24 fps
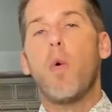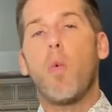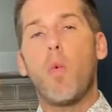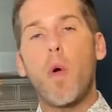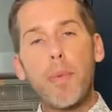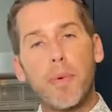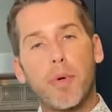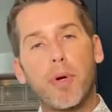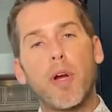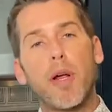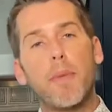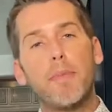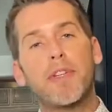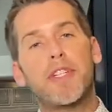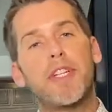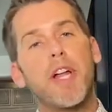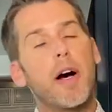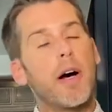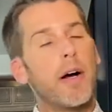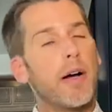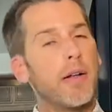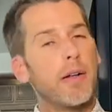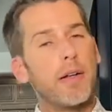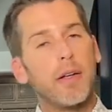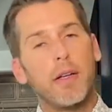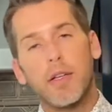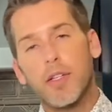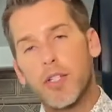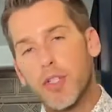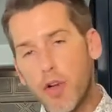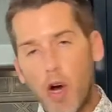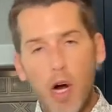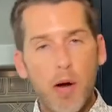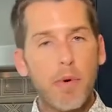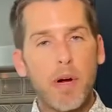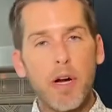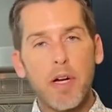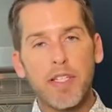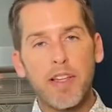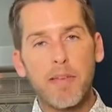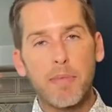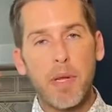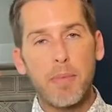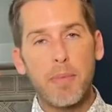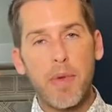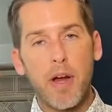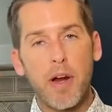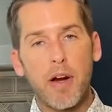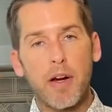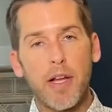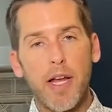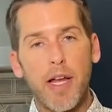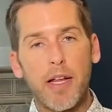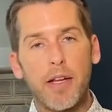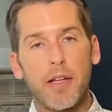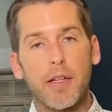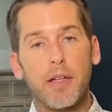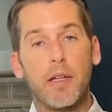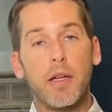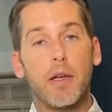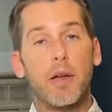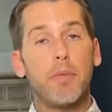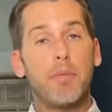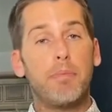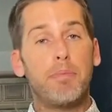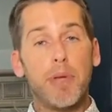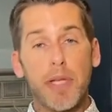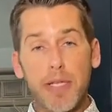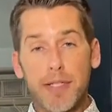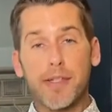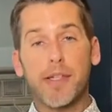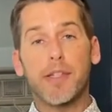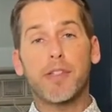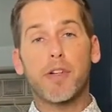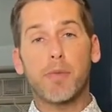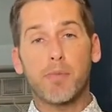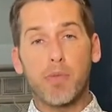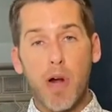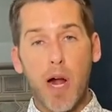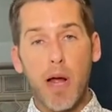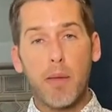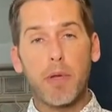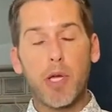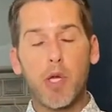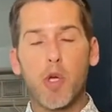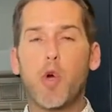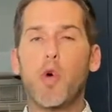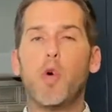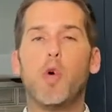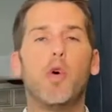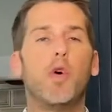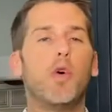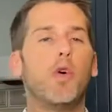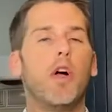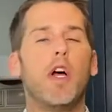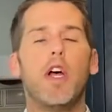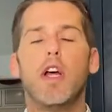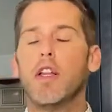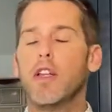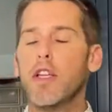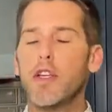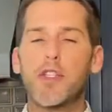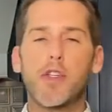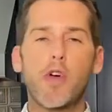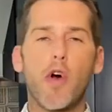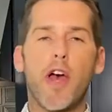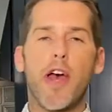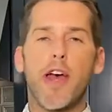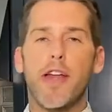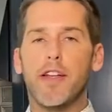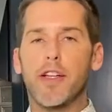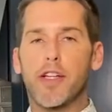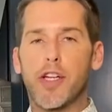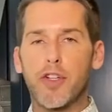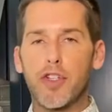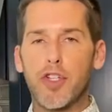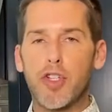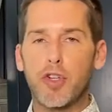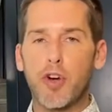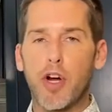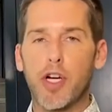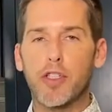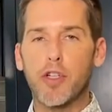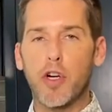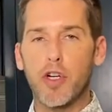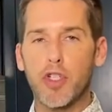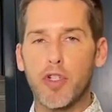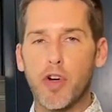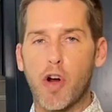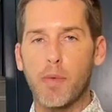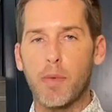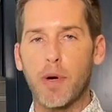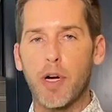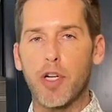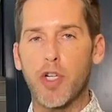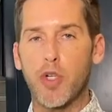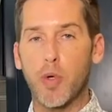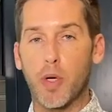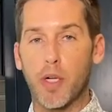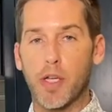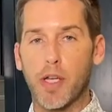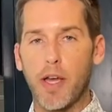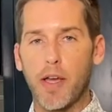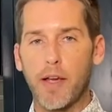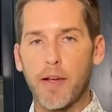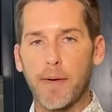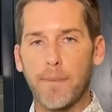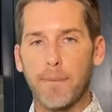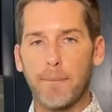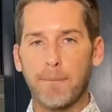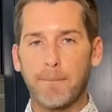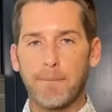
Whipped cream's done, strawberries have been marinated, biscuits are probably cool. Let's go ahead and construct our strawberry shortcake.